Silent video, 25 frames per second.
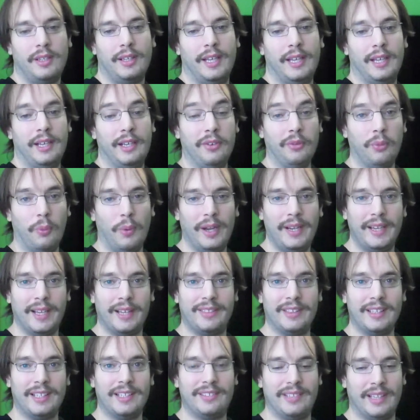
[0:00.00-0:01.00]
And in a way, I
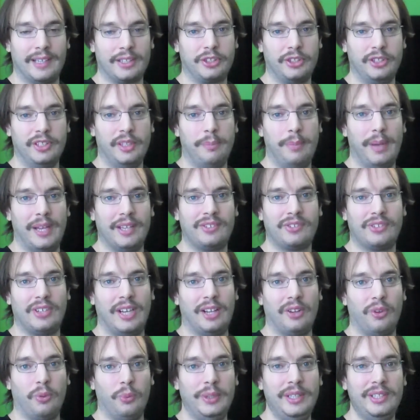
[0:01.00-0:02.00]
think it's actually the best
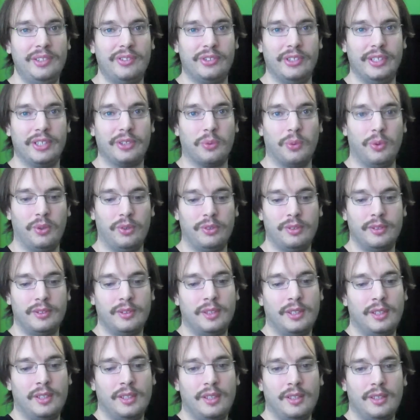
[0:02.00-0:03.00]
Halloween sequel.
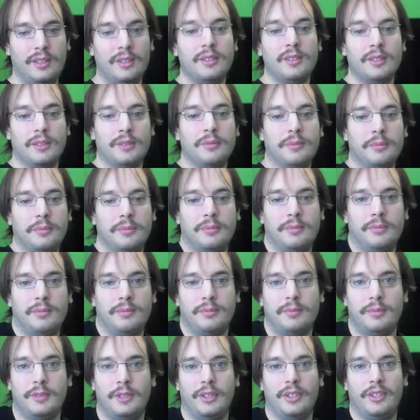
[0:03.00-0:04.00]

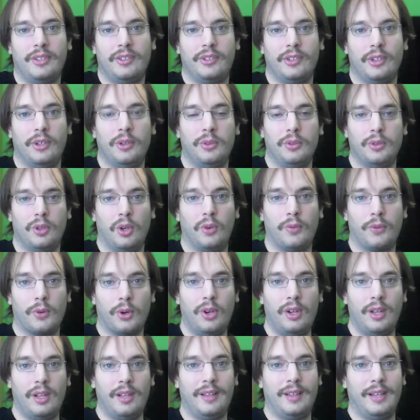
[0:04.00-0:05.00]
So,
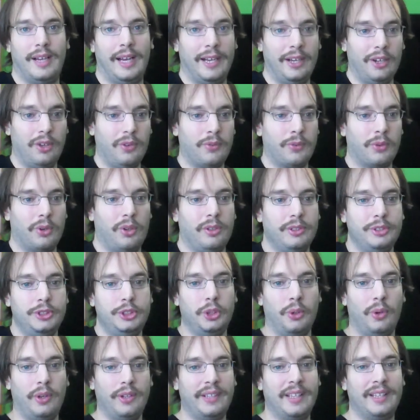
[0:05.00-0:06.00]
I overall
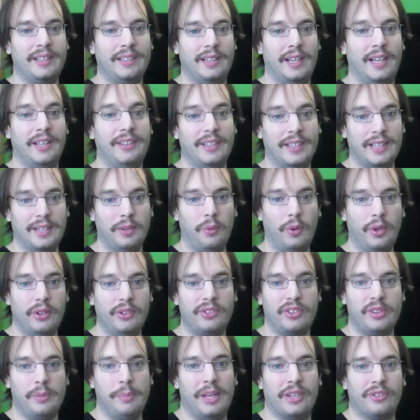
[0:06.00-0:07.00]
enjoyed it. I think it
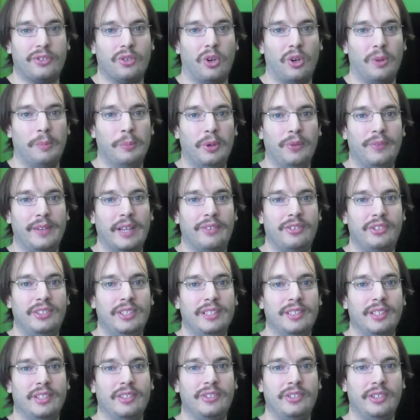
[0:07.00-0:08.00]
was the best horror movie I've
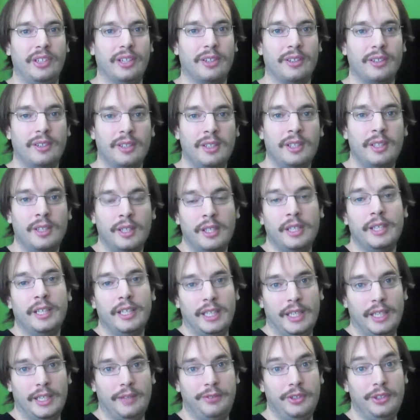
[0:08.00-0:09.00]
seen this year.
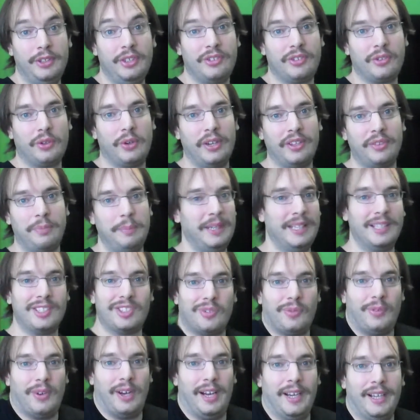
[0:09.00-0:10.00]
If you disagree with me,
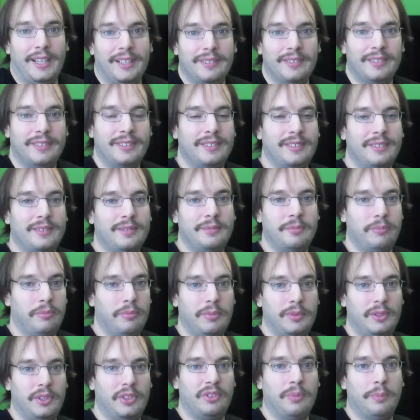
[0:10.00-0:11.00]
it's fine.
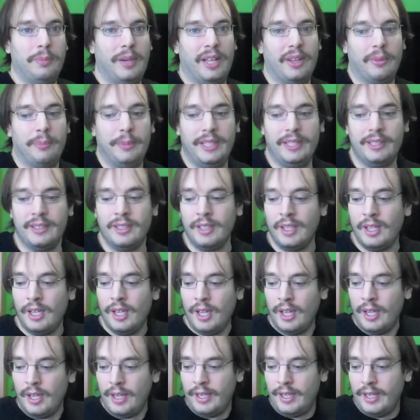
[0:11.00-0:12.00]
Doesn't bother me.
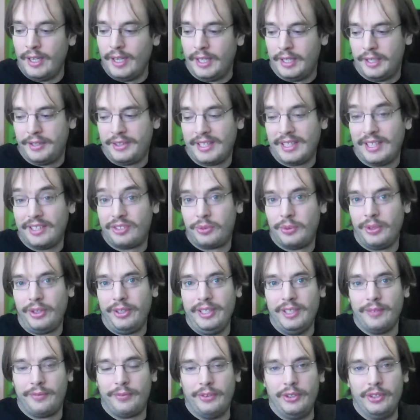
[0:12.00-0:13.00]
And I think that's
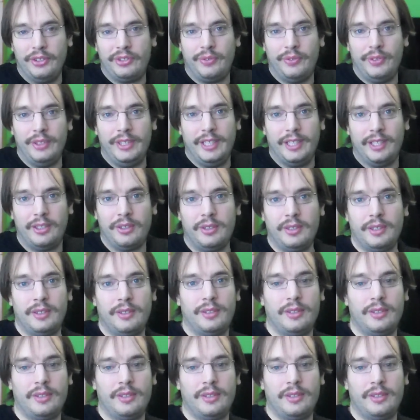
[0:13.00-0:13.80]
really it for this video.